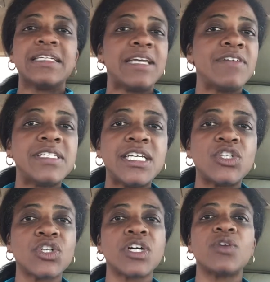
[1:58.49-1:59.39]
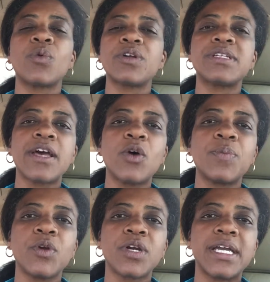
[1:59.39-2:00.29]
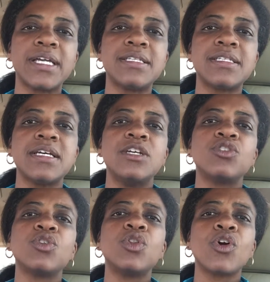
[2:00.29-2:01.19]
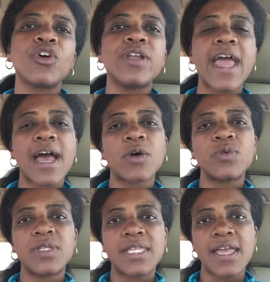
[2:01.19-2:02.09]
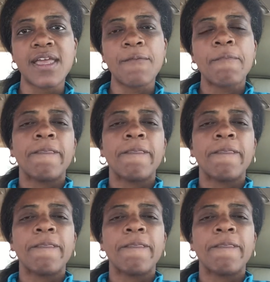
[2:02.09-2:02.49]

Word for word: even teacher, in order to help your kids to learn how to think.